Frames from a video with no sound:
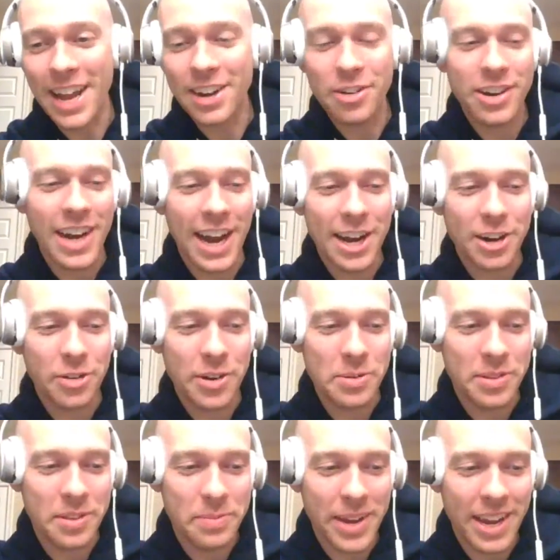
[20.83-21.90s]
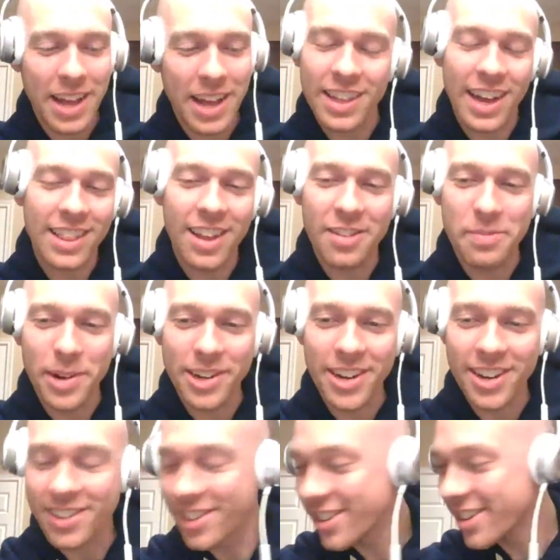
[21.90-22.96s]
I agree with it, man. I love
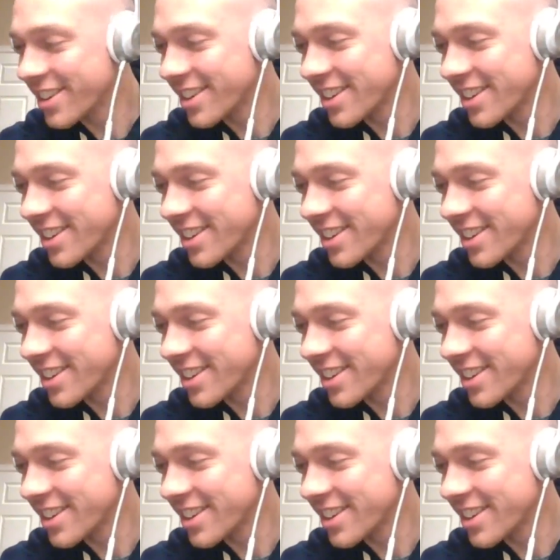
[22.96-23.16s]
Mondays.